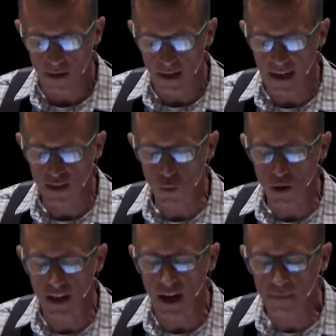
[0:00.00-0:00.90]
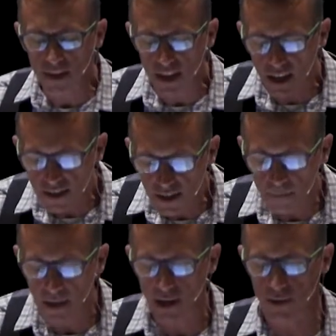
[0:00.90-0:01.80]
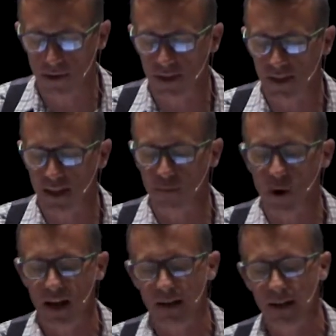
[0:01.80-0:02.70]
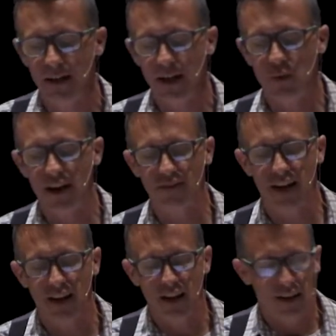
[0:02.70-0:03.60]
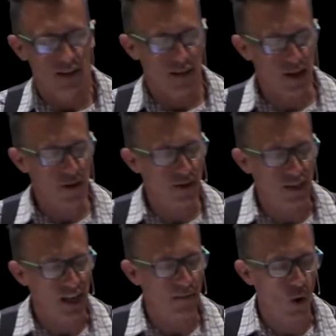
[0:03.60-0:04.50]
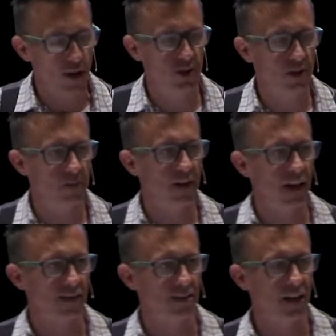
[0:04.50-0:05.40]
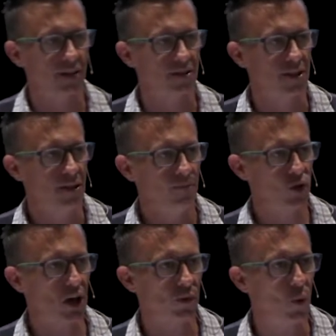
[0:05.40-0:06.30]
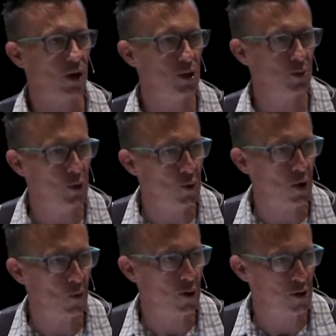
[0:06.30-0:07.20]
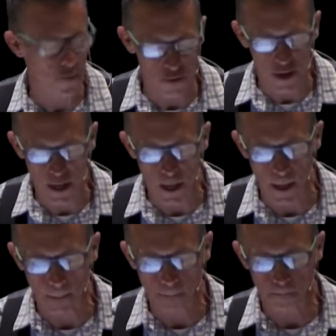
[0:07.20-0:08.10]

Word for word: God's word comes to us in power in the same way. And we have to hear the same question being asked to us John, what are you doing? What are you thinking?